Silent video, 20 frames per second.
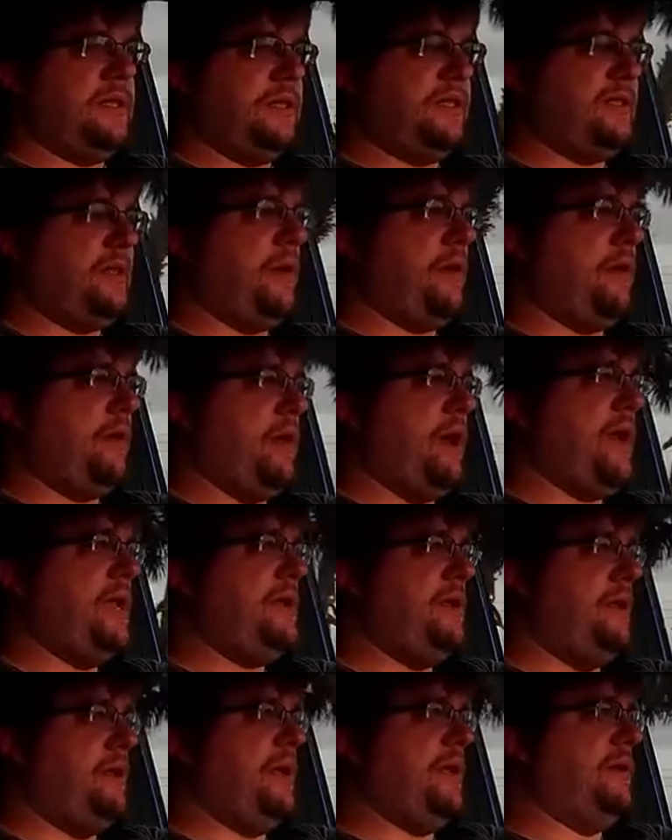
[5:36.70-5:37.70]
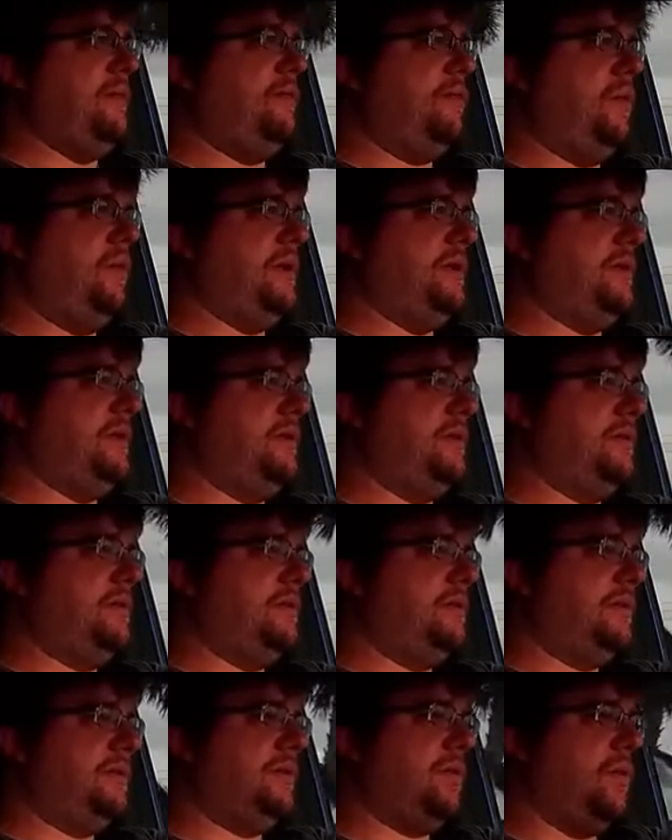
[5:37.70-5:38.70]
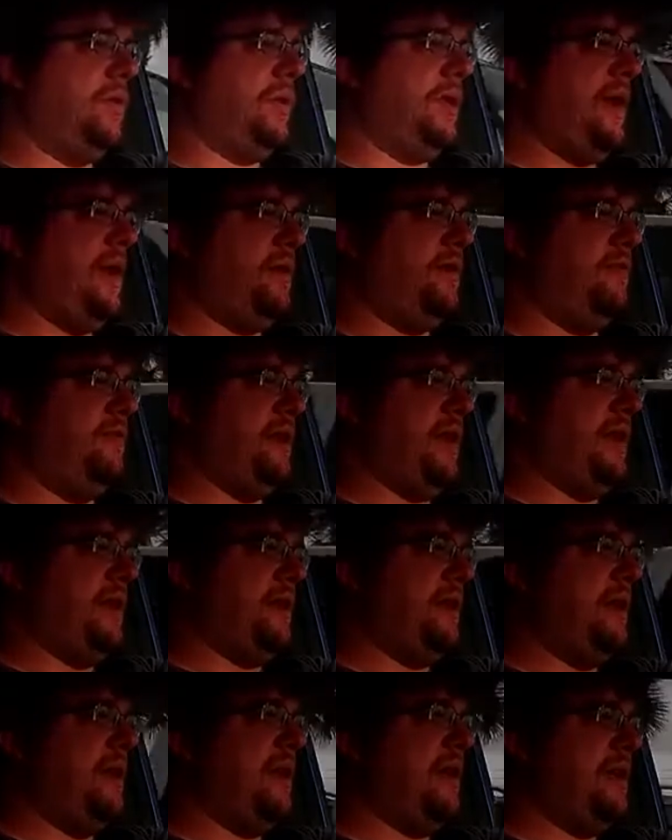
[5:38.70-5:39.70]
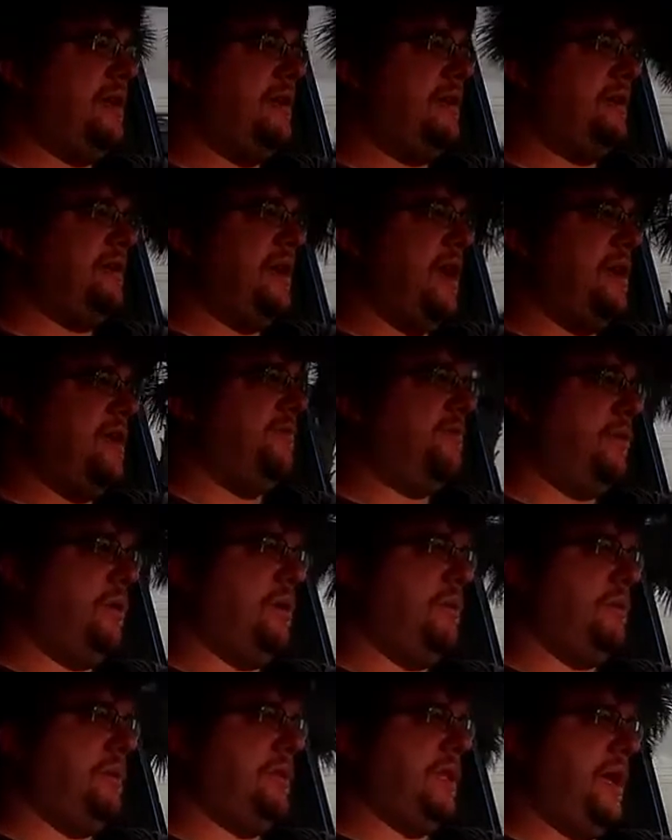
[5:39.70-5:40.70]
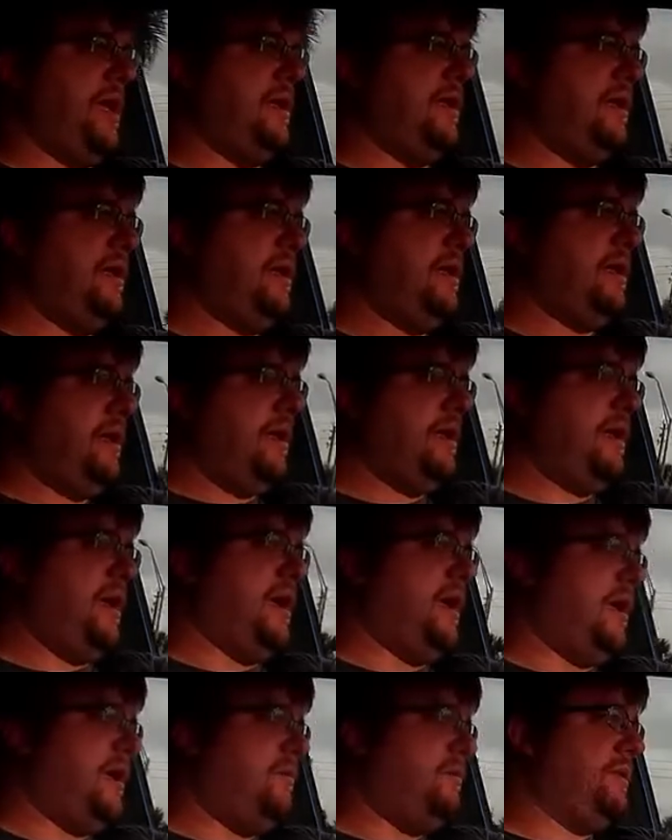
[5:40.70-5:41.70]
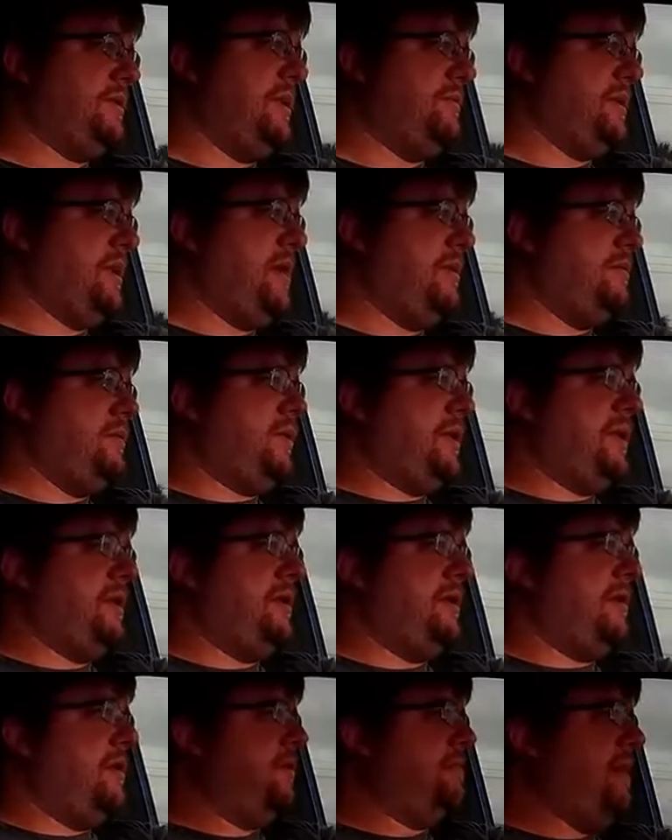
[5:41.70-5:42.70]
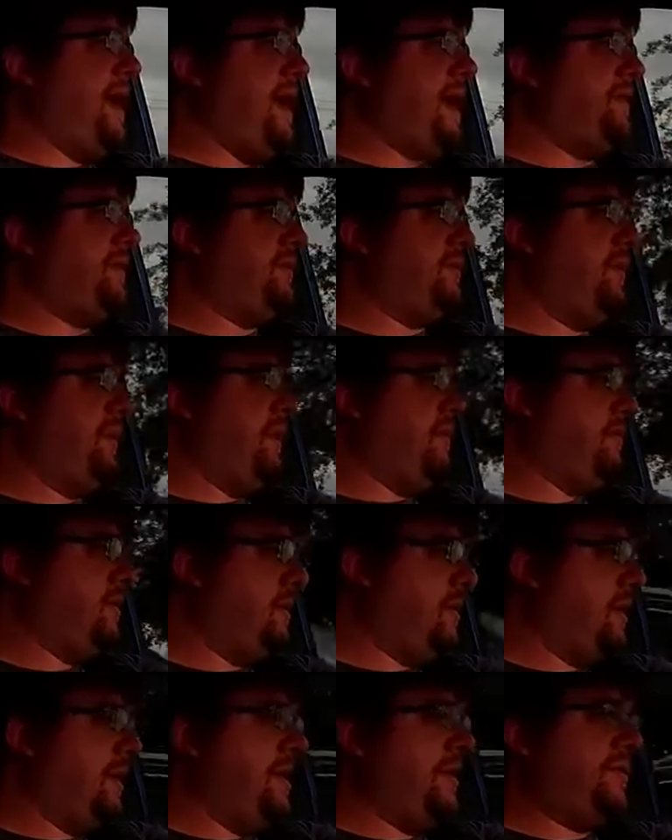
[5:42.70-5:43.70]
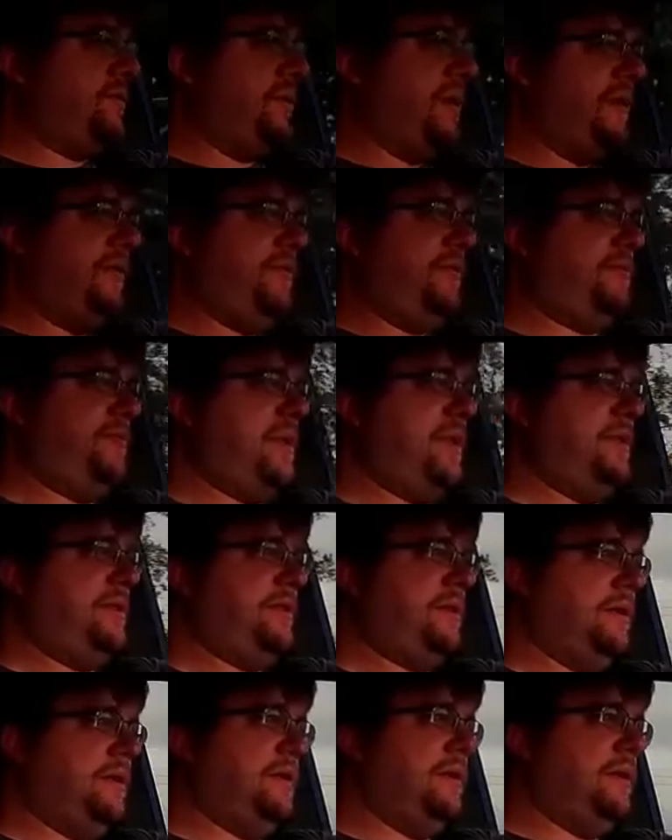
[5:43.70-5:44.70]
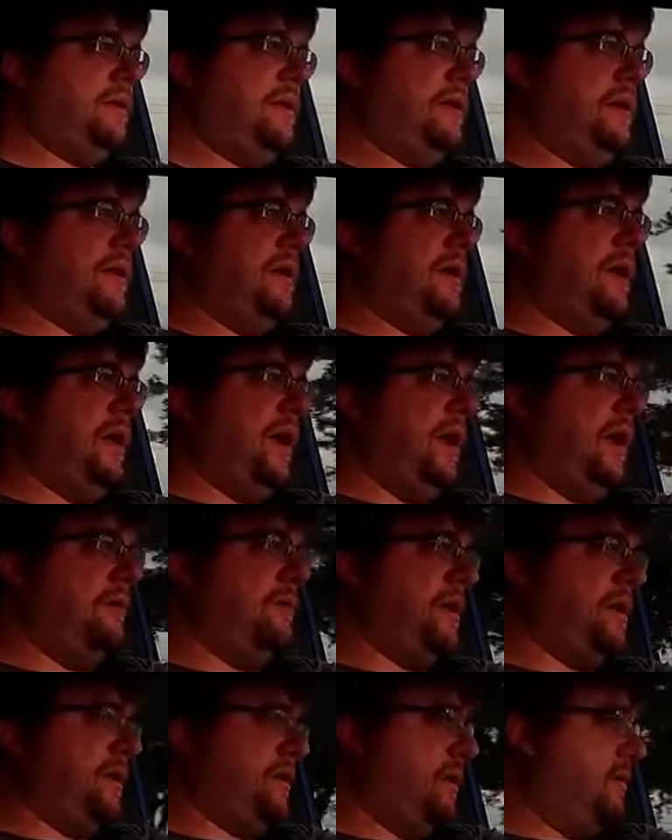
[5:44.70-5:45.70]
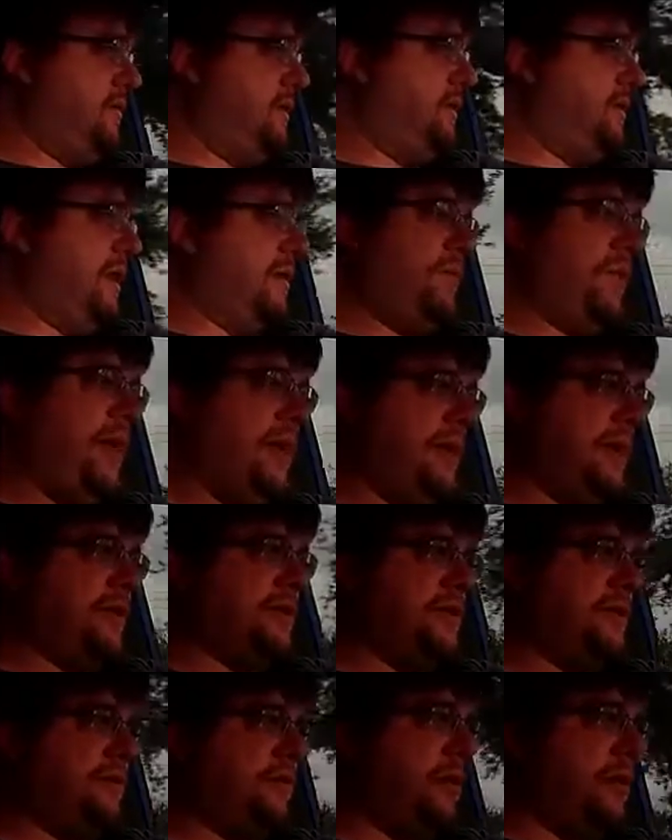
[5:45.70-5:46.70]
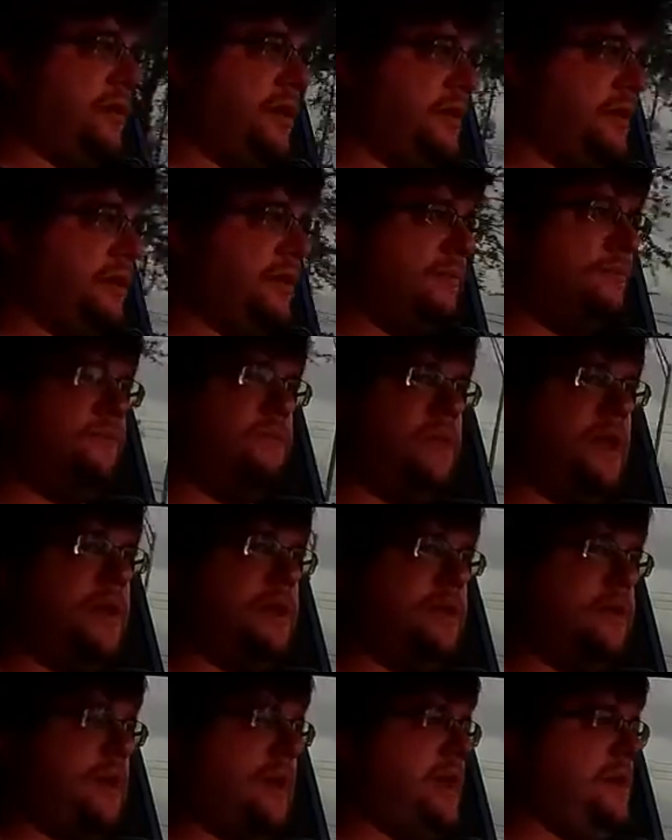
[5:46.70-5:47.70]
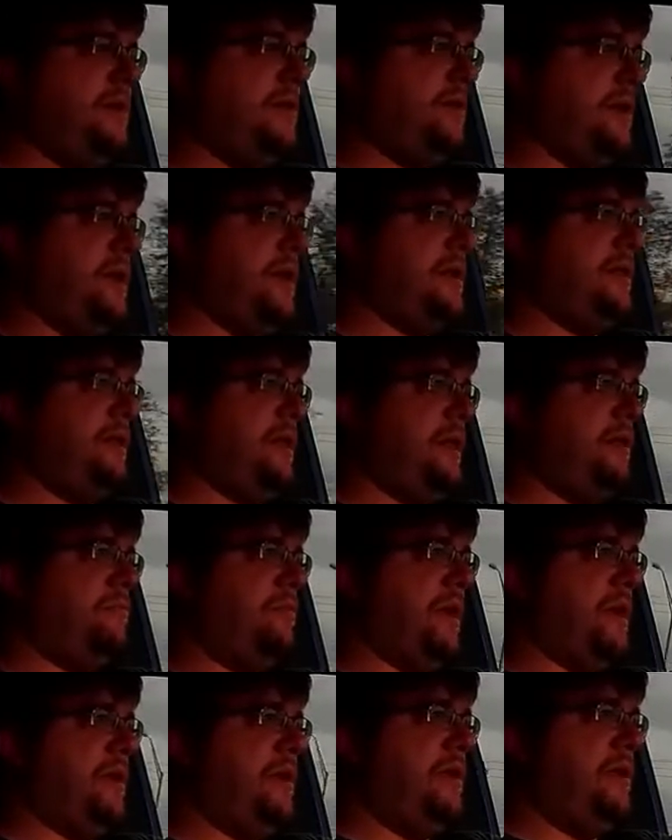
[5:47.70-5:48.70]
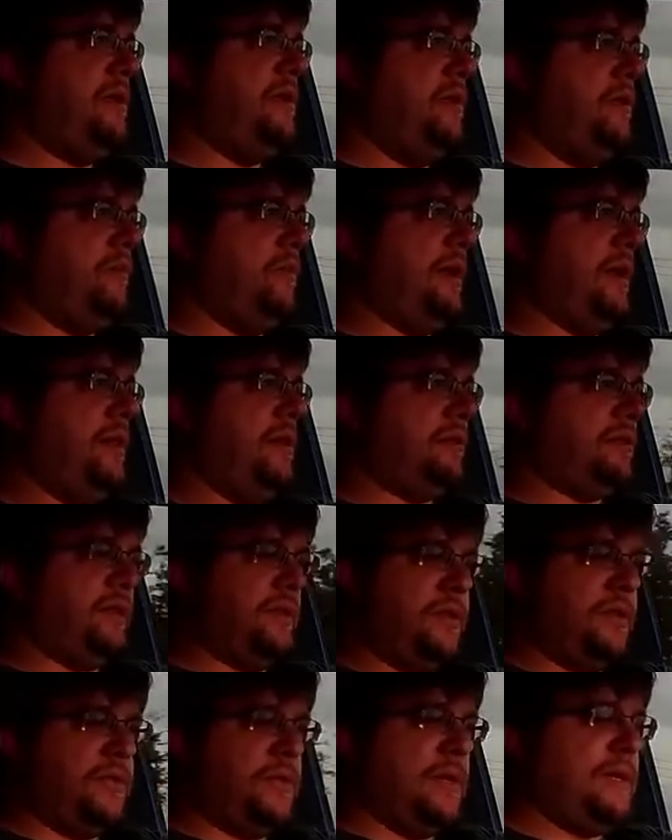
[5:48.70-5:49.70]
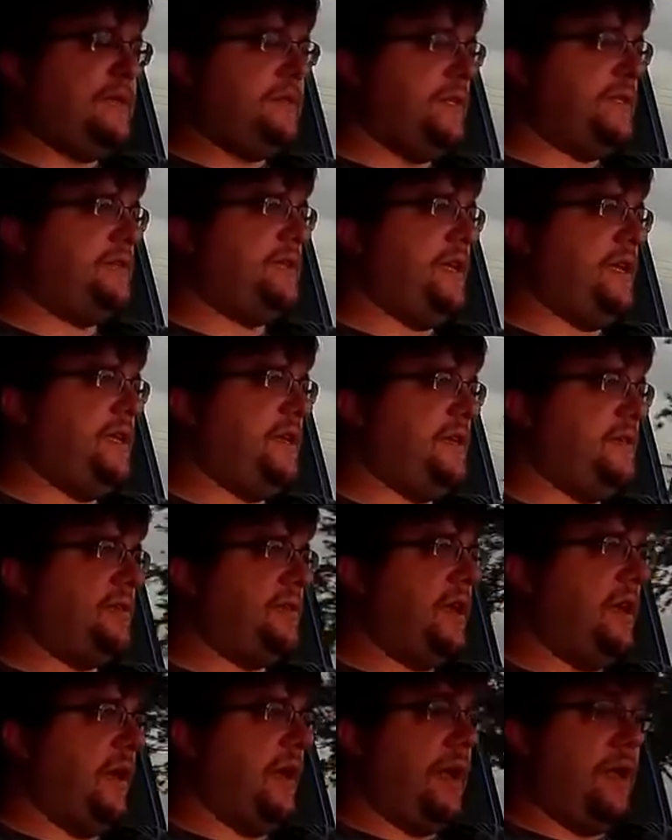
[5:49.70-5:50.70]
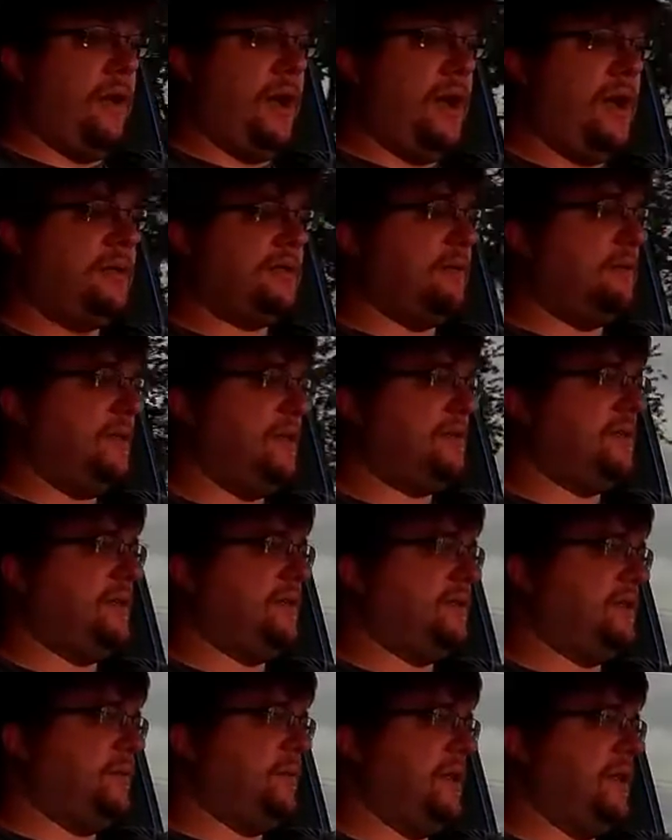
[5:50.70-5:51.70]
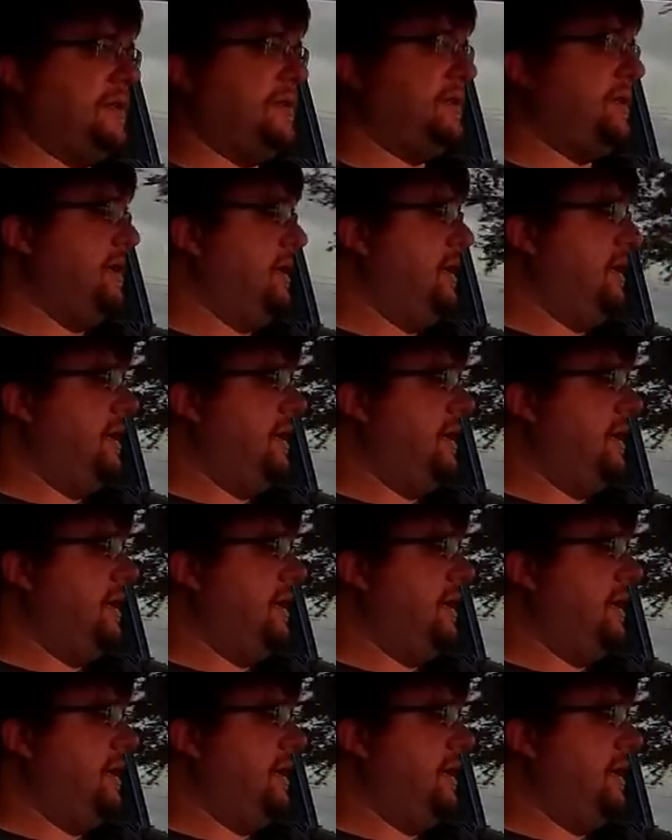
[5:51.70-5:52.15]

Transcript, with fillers: the stereo head unit was sorely out of date, and I kind of agree with that. Uh, it was something I was willing to look past when I was looking at twenty fifteens, uh, because I was just like, well, I could just throw another another head unit in there. But when I looked at the twenty sixteen and saw how awesome this system is,